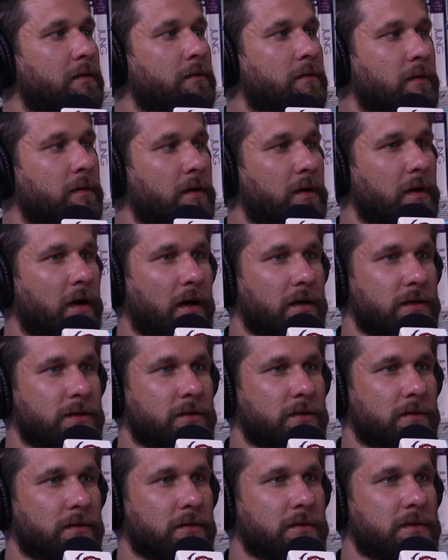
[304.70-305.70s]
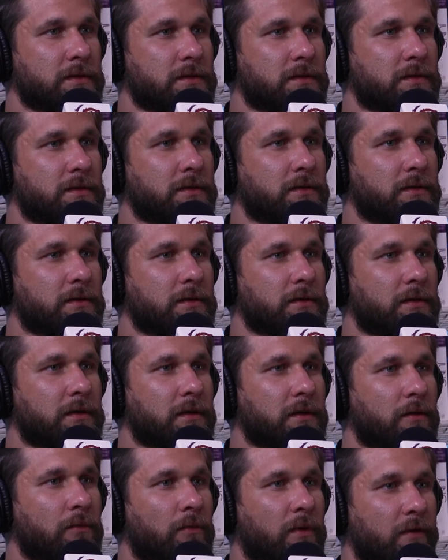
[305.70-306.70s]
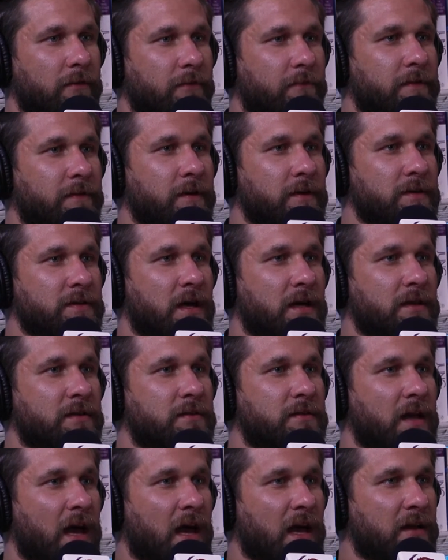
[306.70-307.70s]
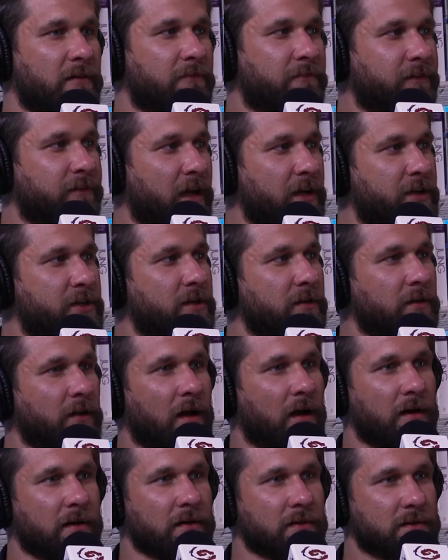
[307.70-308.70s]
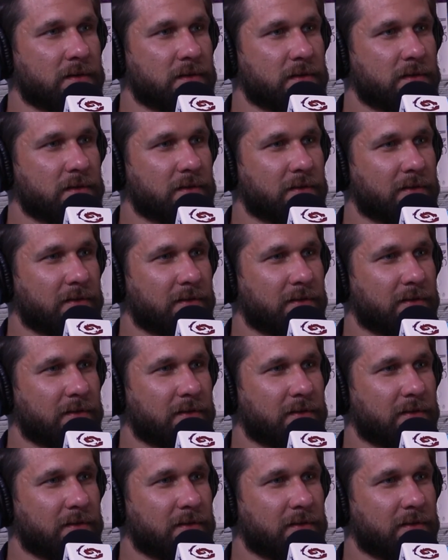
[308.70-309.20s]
through your nostrils, what it feels like to inflate your lungs,